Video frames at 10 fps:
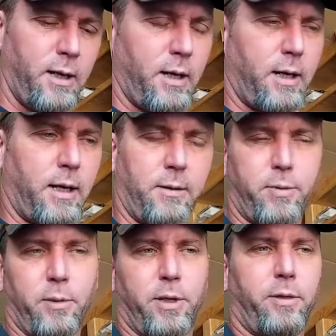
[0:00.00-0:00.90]

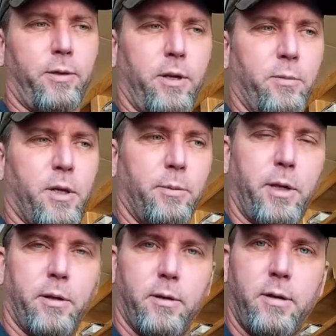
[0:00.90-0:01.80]
probably a 30
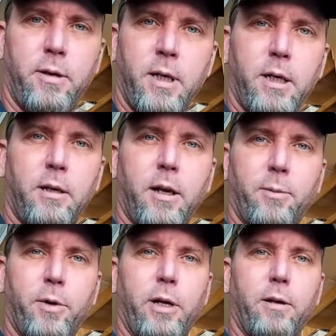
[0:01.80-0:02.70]
millimeter
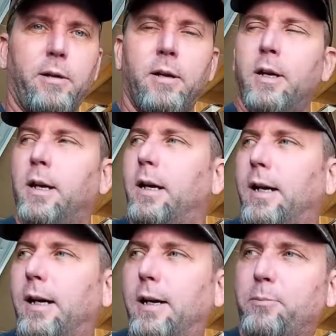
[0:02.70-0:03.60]
carburetor,
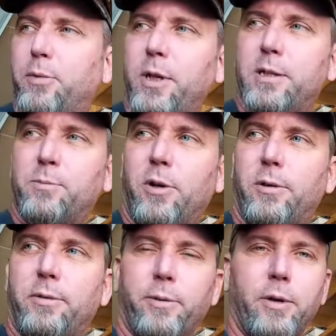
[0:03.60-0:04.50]
pretty small
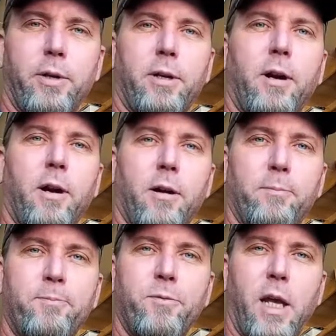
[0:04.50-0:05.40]
throated carb,
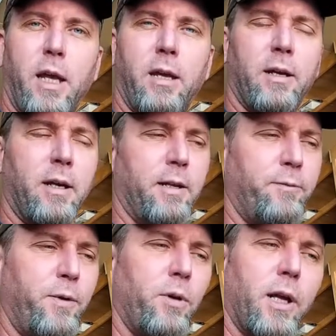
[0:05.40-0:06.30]
and the
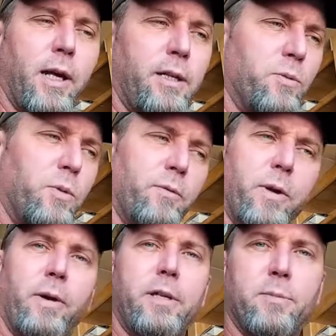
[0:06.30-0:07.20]
fuel lines were
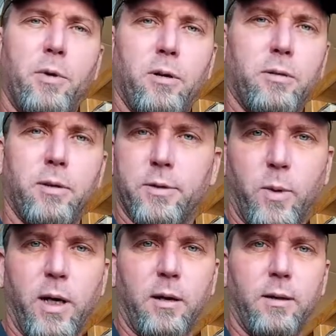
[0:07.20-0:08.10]
very small as
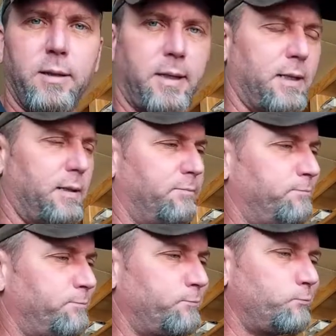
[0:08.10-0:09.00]
well.
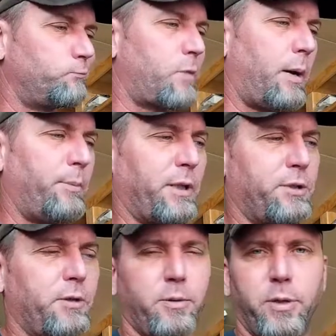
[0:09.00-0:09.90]
I'm not
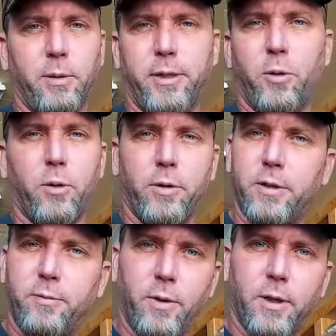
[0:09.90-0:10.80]
sure, they were probably quarter
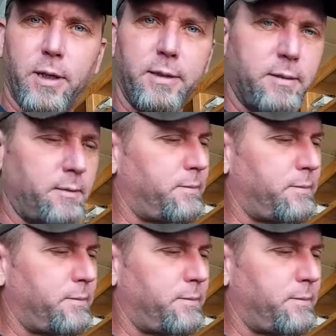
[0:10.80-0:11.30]
inch fuel lines.